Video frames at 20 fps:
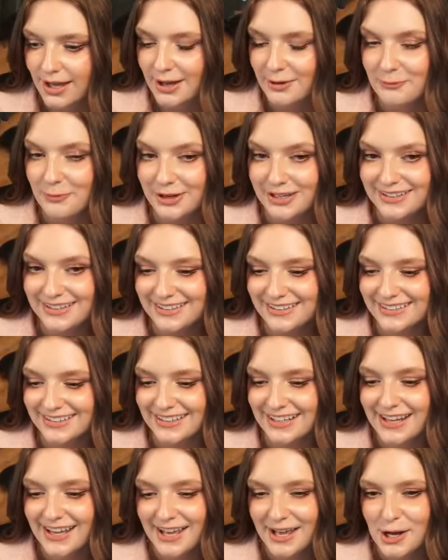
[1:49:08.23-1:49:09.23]
I might need to,
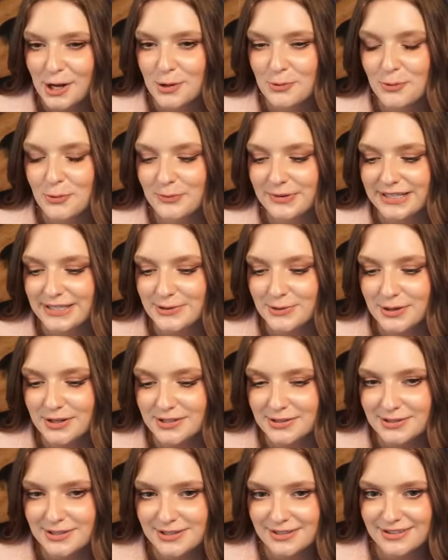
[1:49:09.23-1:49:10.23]
when we do our
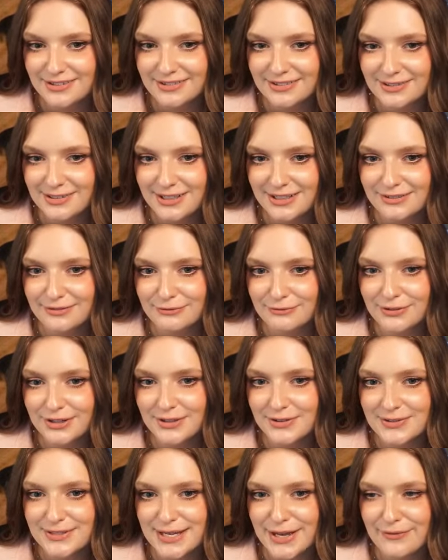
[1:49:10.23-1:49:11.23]

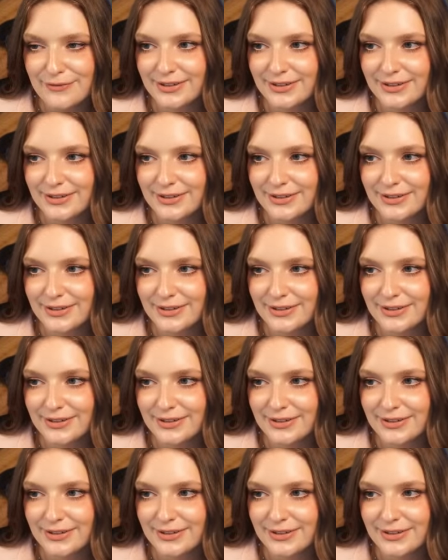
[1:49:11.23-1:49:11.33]
Regal Save